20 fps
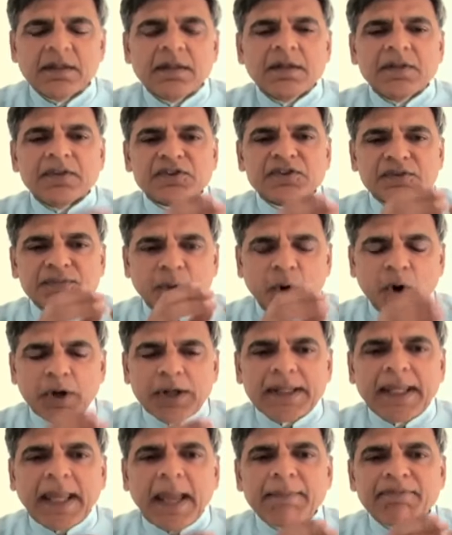small
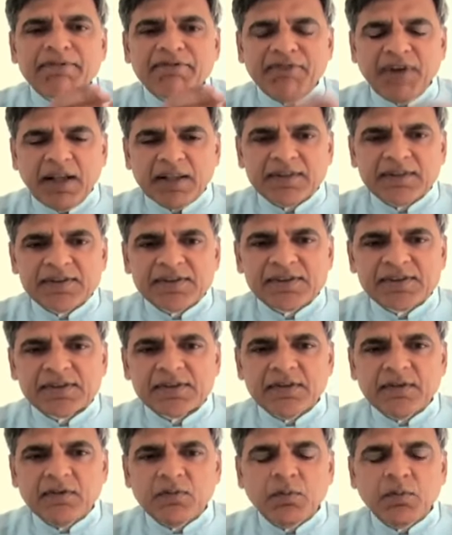cap funds
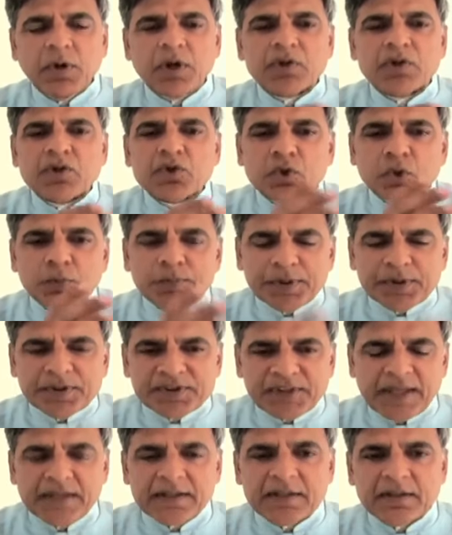were
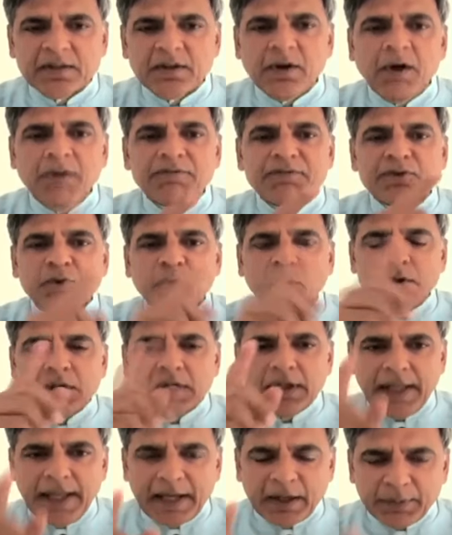2% of total
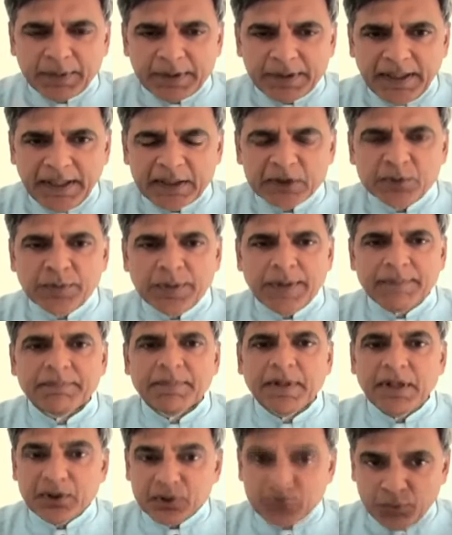equity AUM,
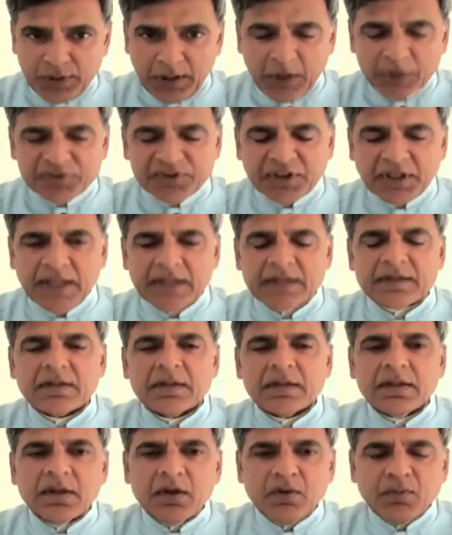2008,
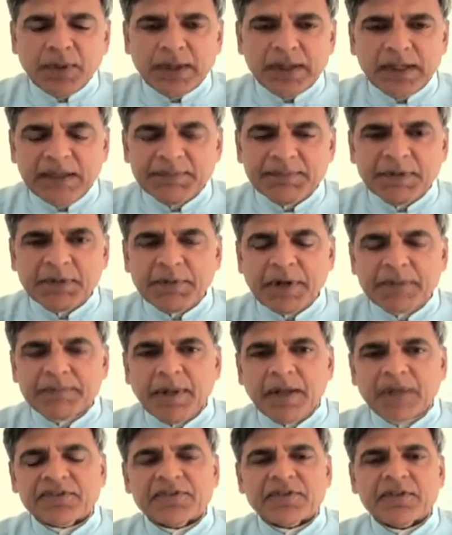when Lehman went
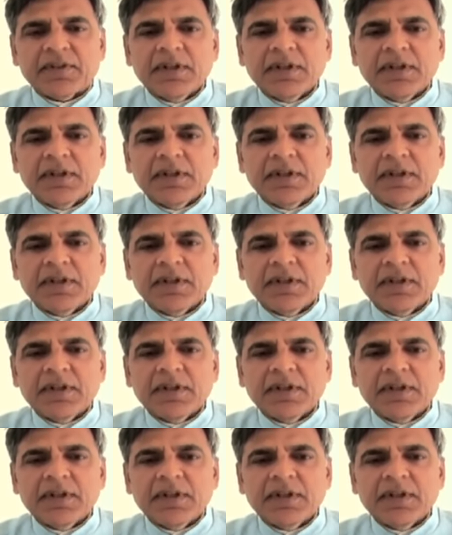bust.